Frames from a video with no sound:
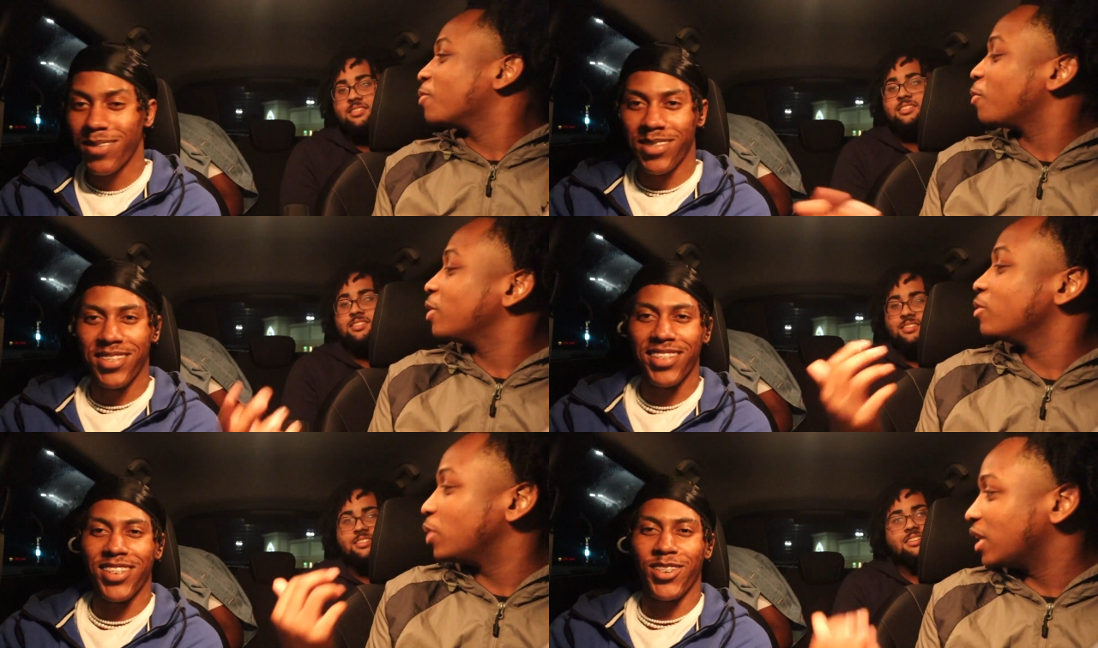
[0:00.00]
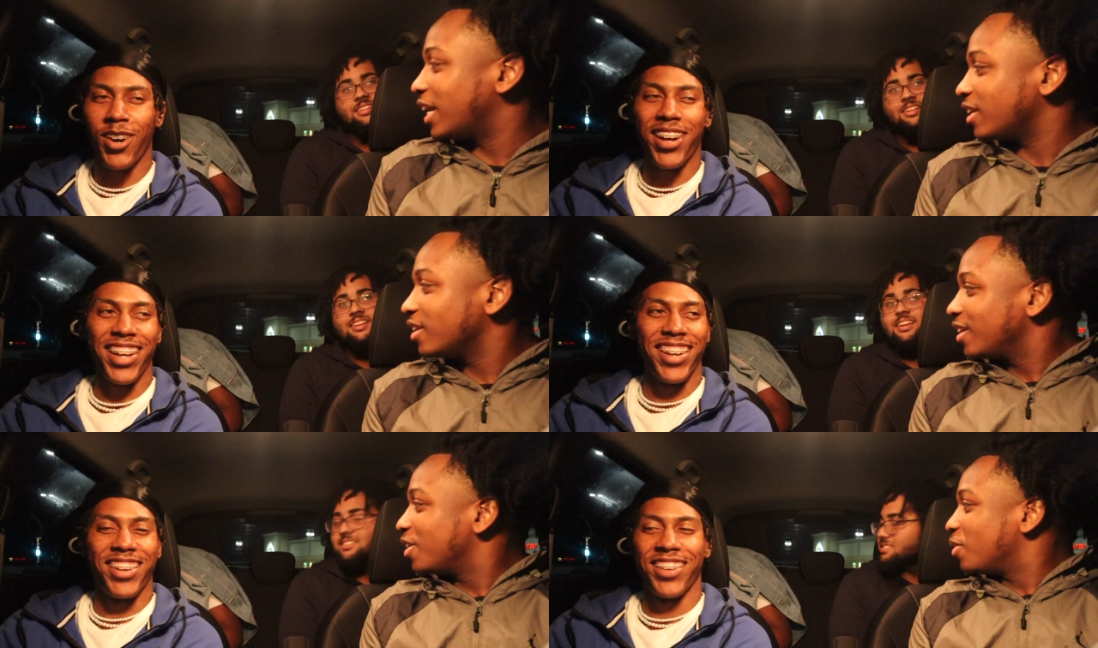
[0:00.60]
Speaker 1: bro. We we like
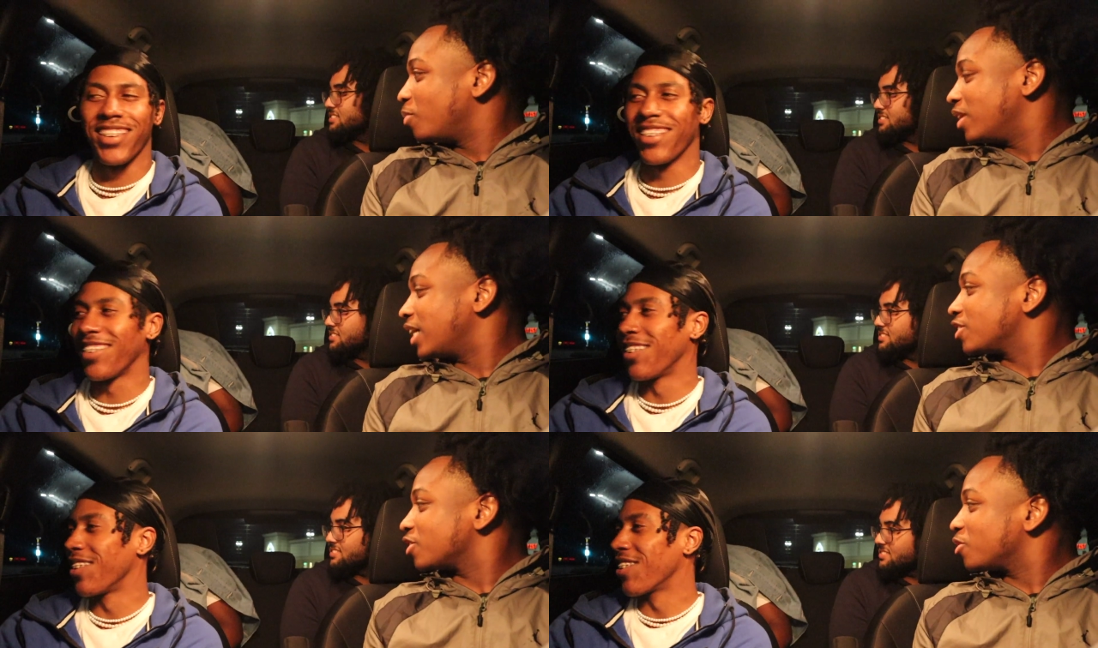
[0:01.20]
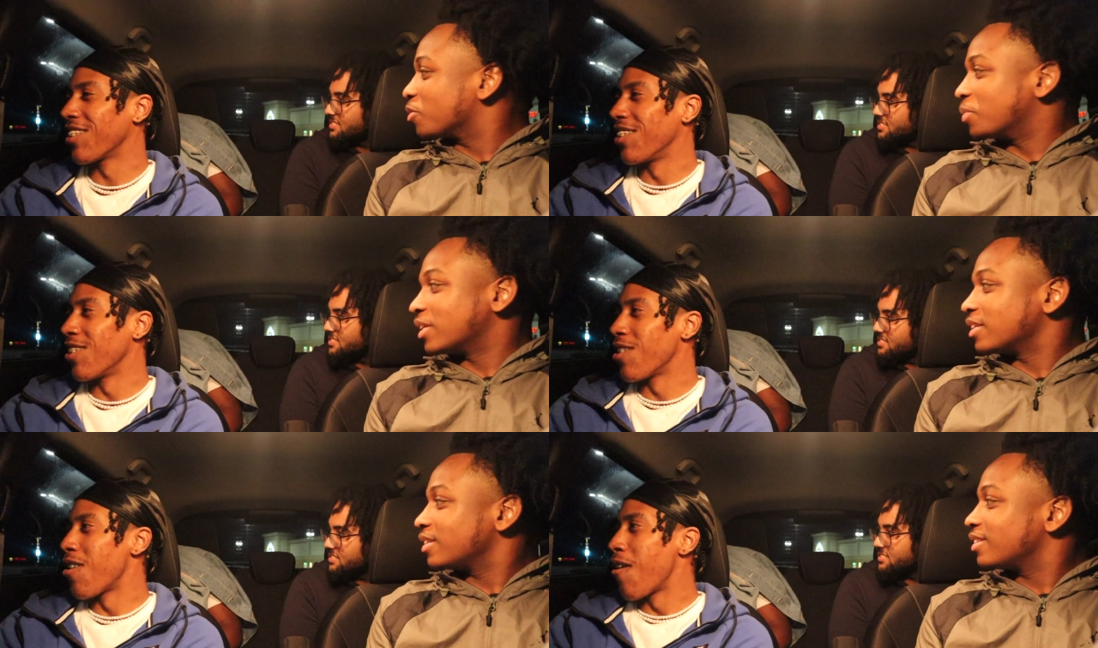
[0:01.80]
we like your song,
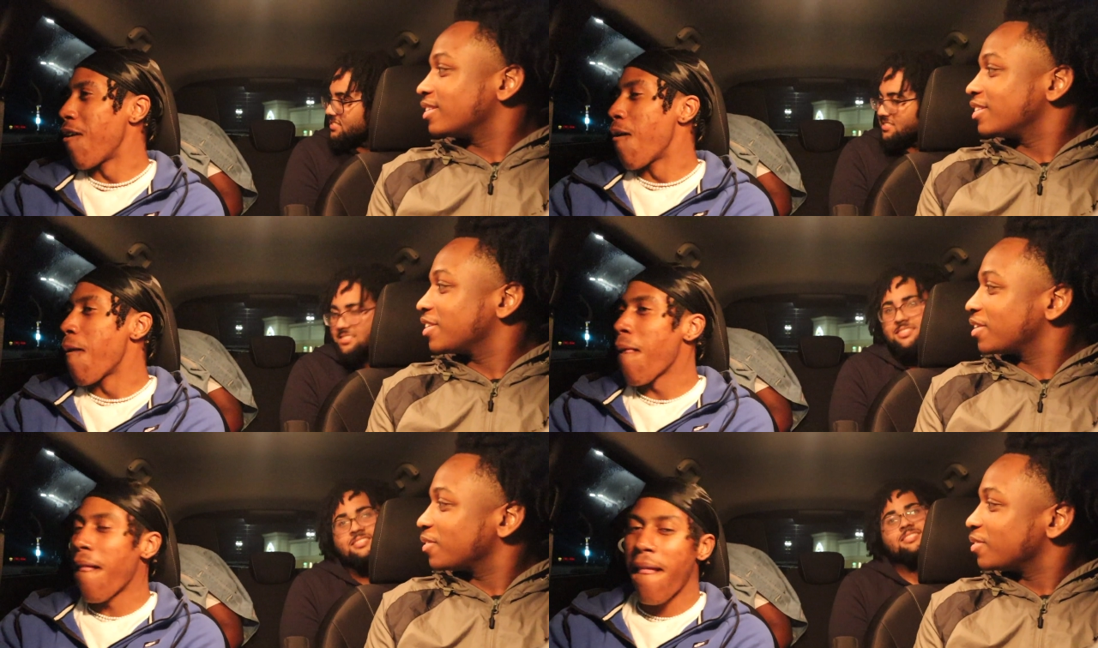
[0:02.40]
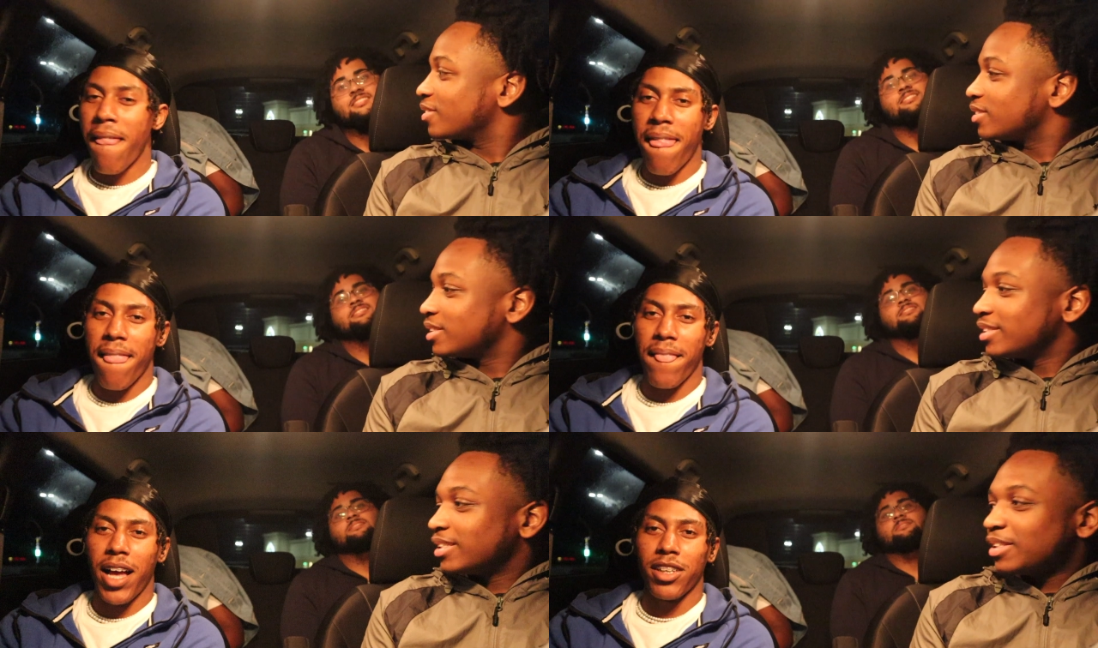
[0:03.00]
man.
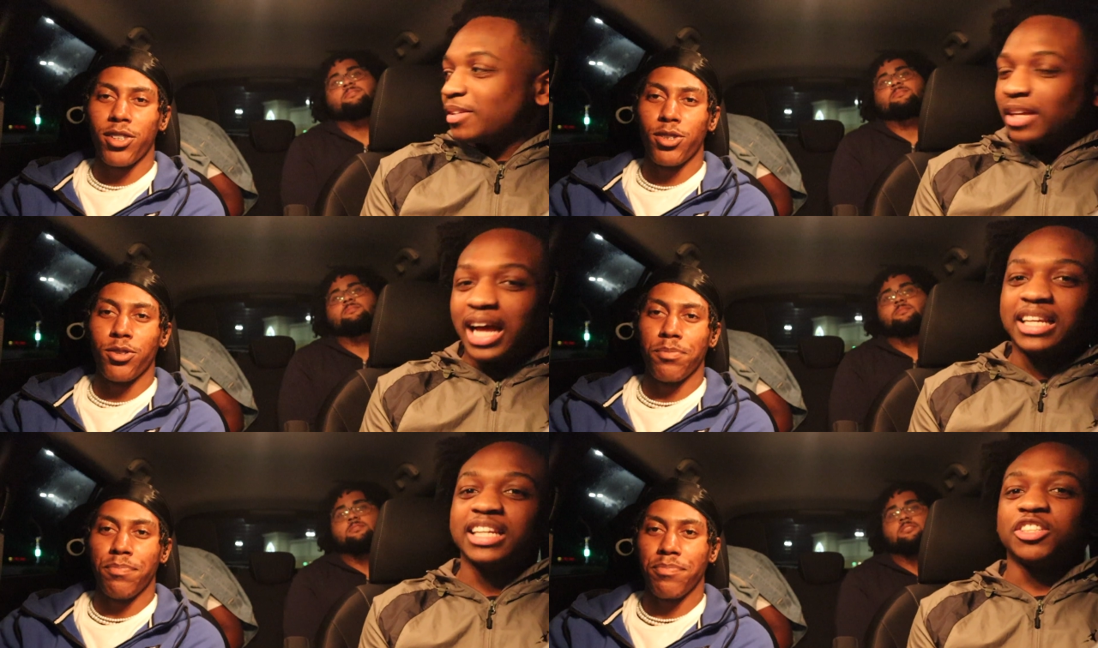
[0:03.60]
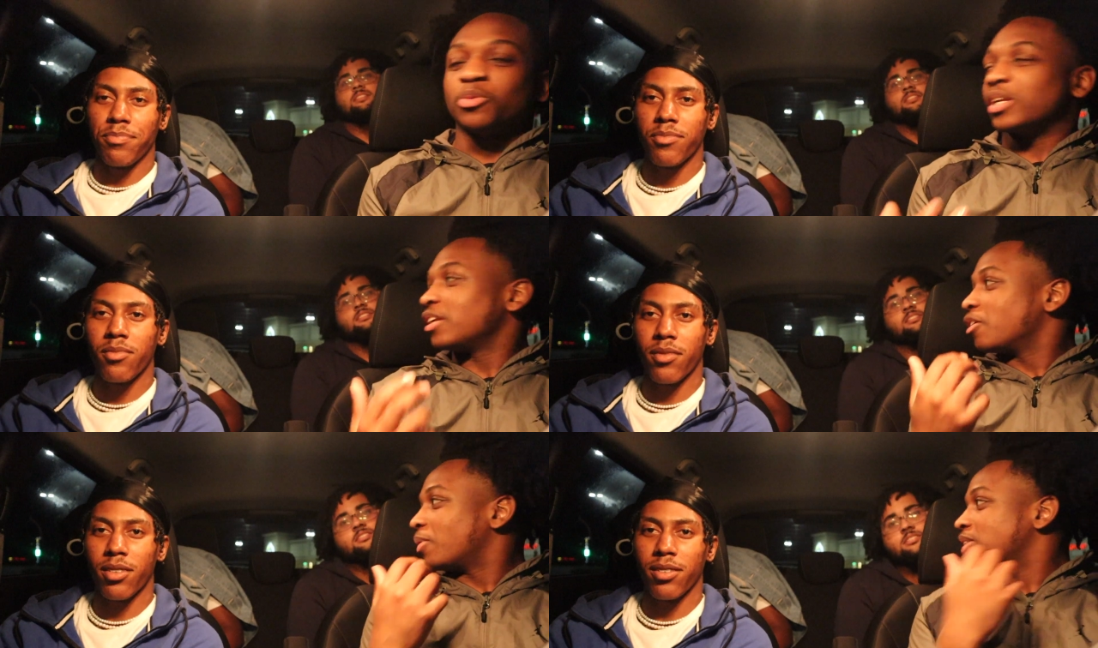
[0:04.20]
I give. I dissed you
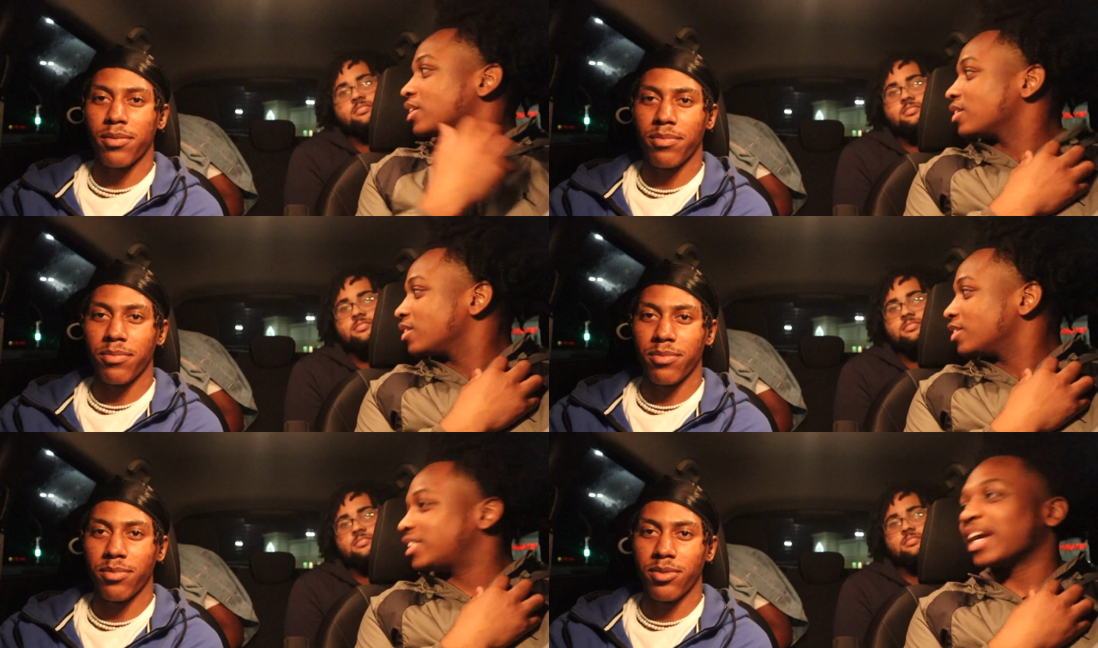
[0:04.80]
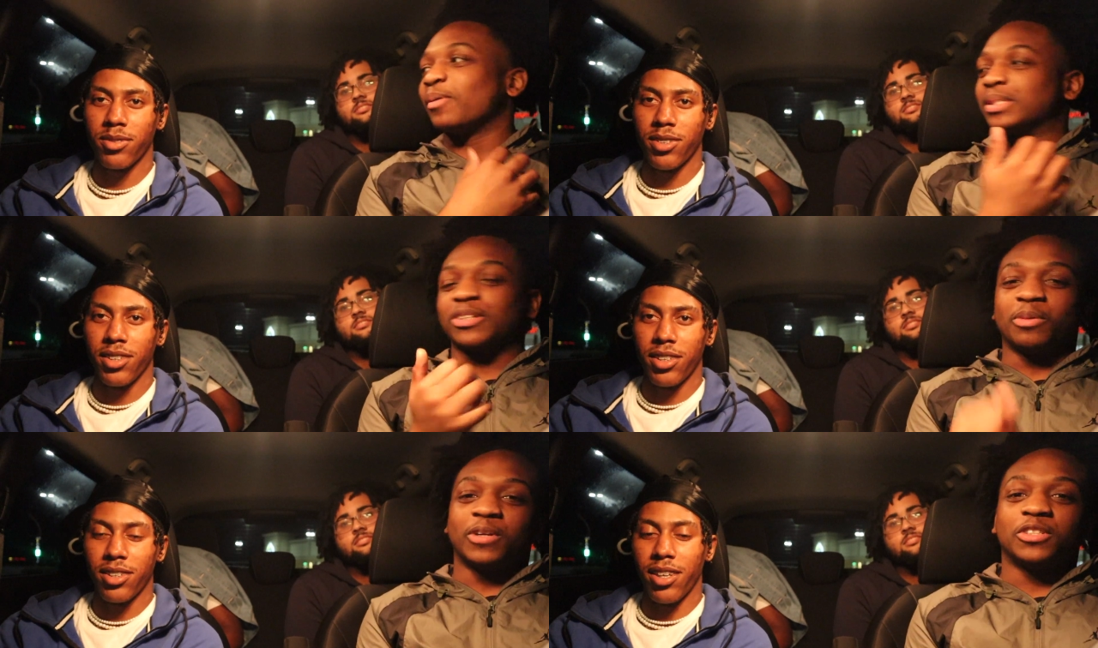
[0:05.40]
in it though, Monte. It's like I
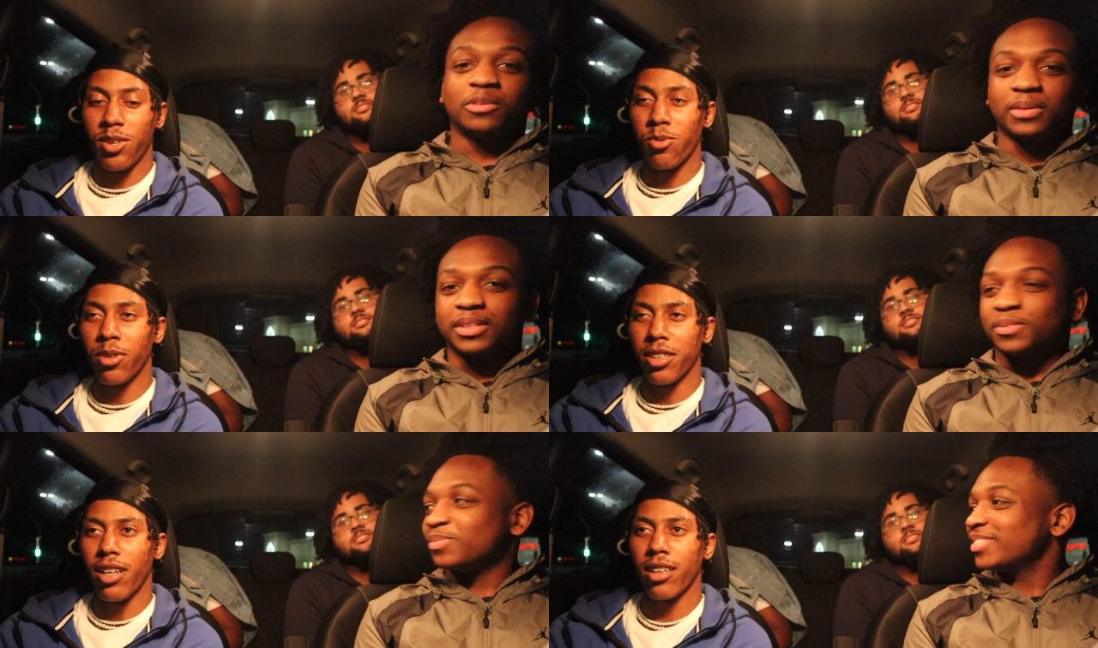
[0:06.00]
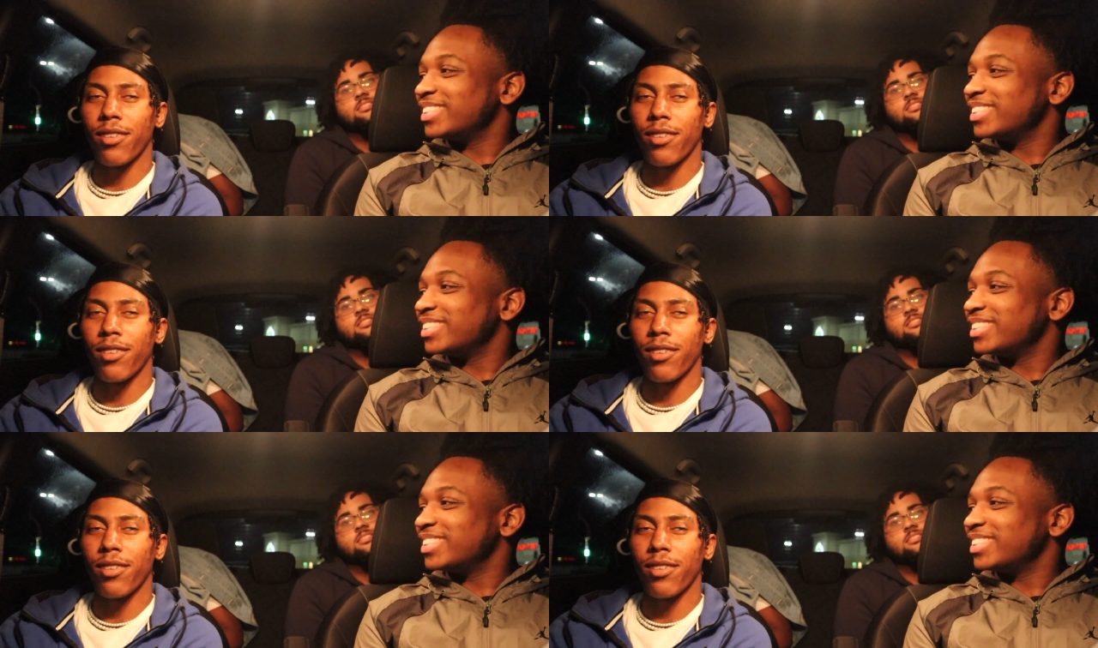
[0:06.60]
wasn't talking about yeah, you. Yeah, you I